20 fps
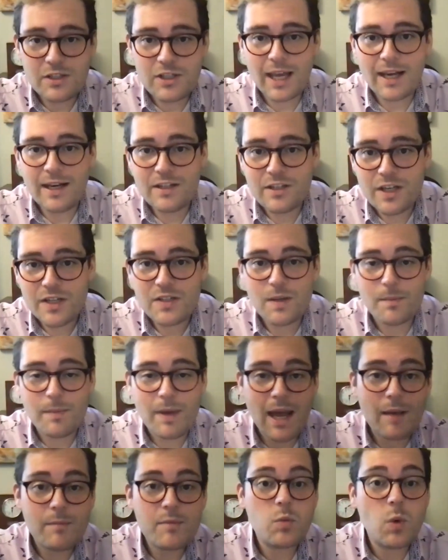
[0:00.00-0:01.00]
challenges that
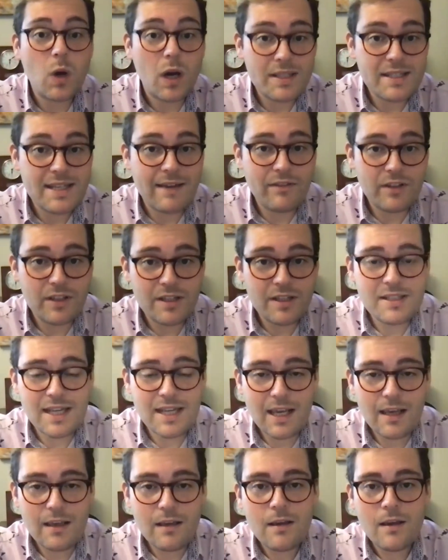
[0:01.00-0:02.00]
perhaps weren't evident
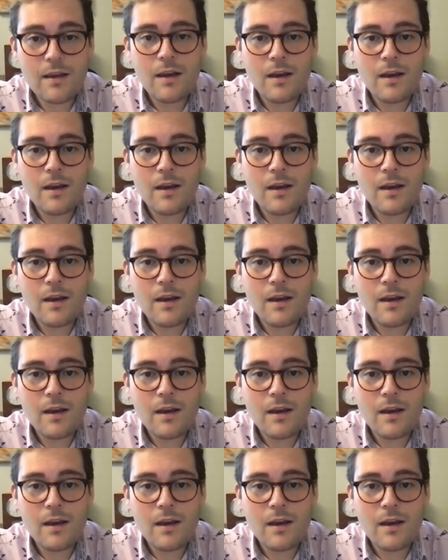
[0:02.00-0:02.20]
here.